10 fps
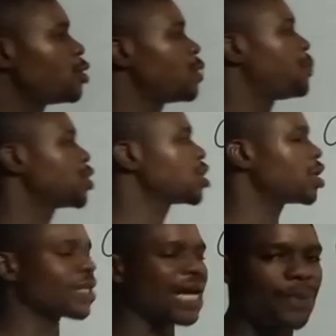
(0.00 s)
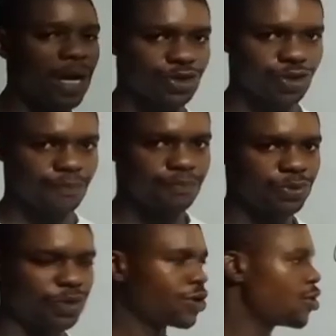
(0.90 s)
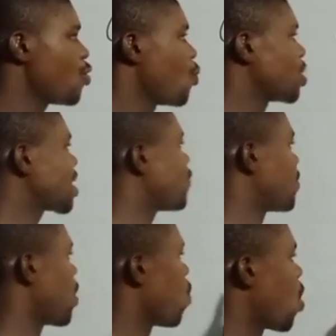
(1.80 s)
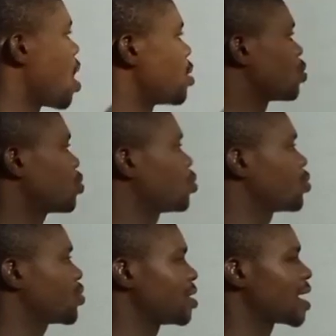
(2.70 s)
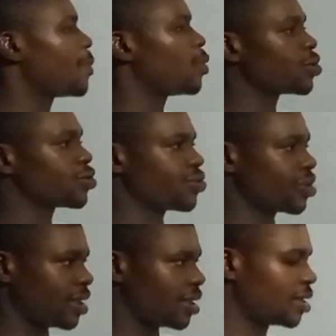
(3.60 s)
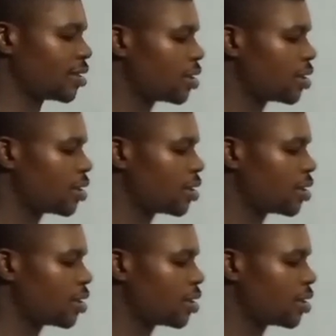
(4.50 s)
the position of the carbon atom. We start from here 1, 2, 3, carbon what? 3.